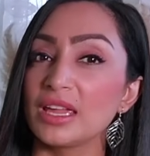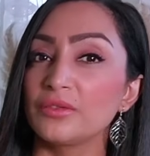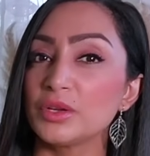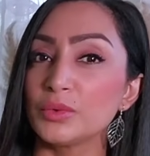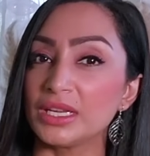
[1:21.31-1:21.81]

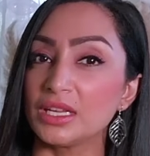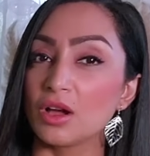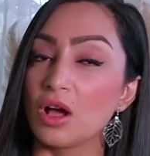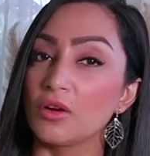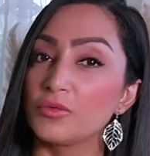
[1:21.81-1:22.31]
every reading
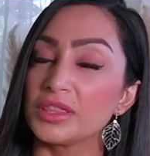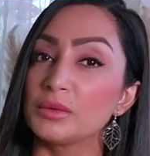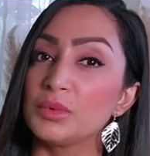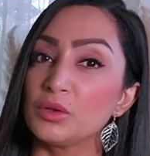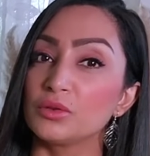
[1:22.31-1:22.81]
off with a
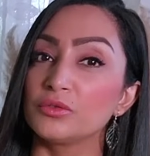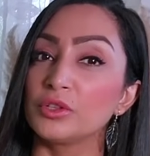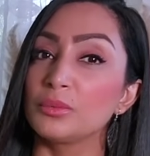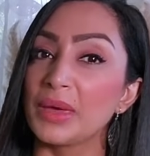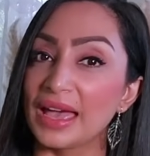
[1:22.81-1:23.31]

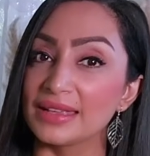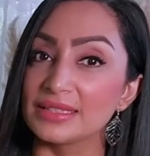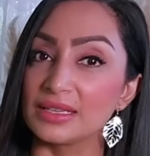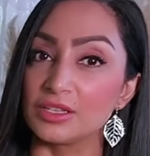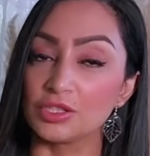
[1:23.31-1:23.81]
beautiful
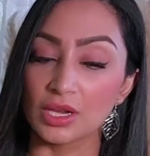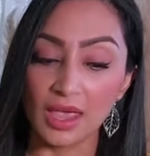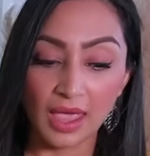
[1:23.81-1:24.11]
passage.